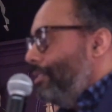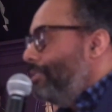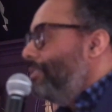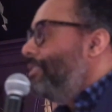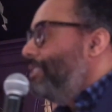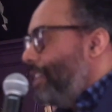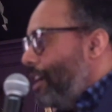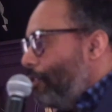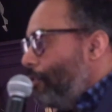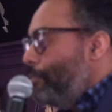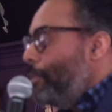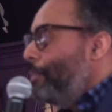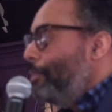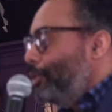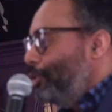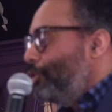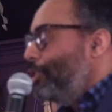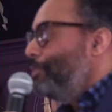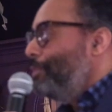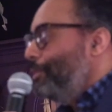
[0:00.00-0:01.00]
y'all
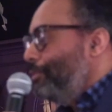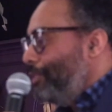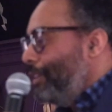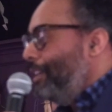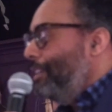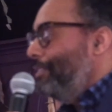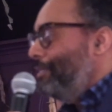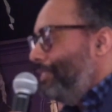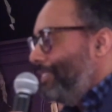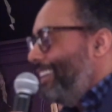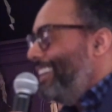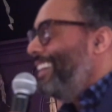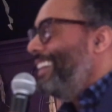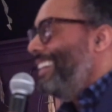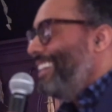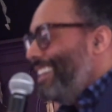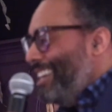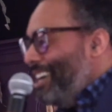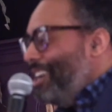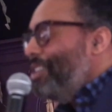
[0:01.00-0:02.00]
remember Streaming Faith?
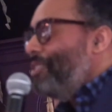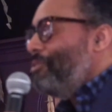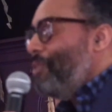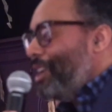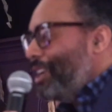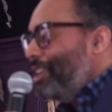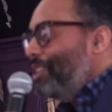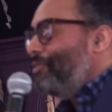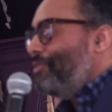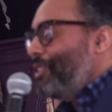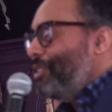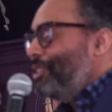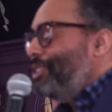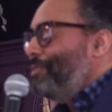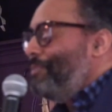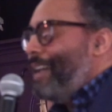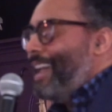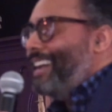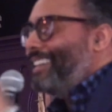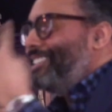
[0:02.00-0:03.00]
One of the
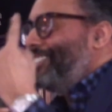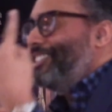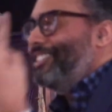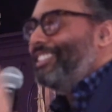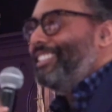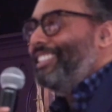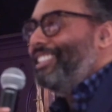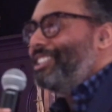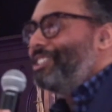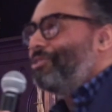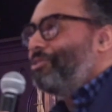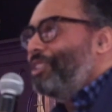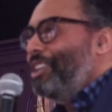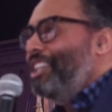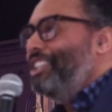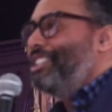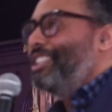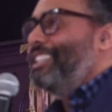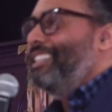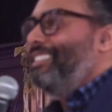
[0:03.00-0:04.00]
first pastors in this
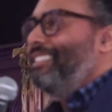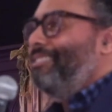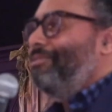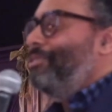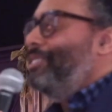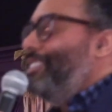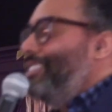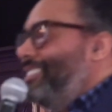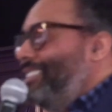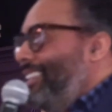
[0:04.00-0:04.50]
region was